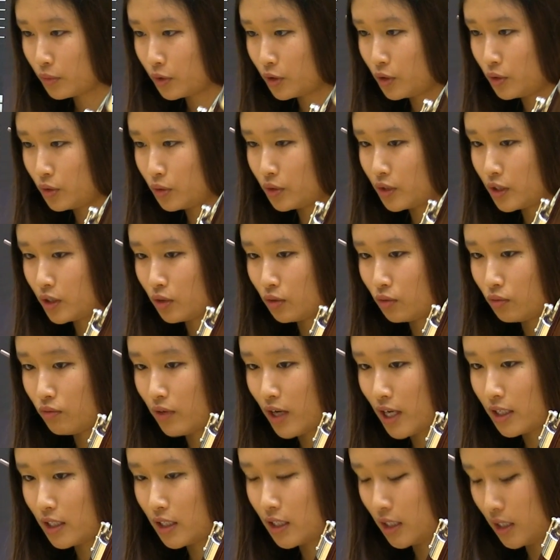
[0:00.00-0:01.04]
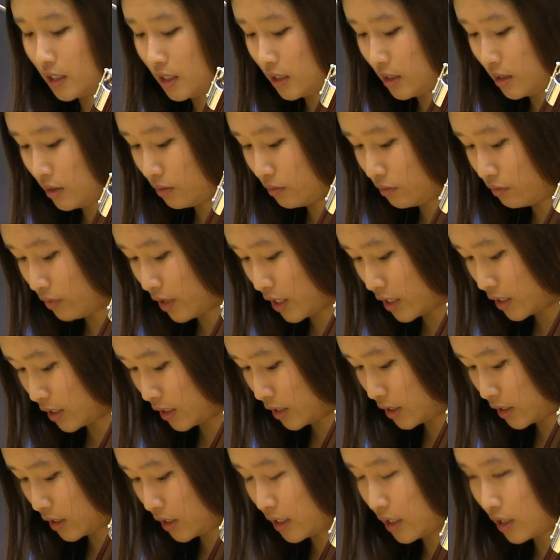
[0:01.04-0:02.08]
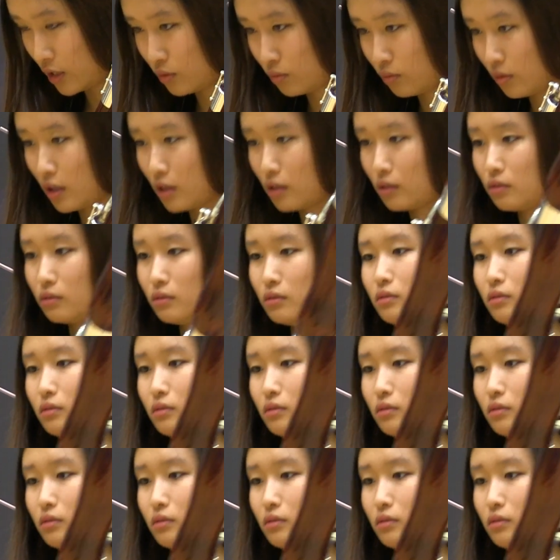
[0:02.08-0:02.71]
use the resonance key as well.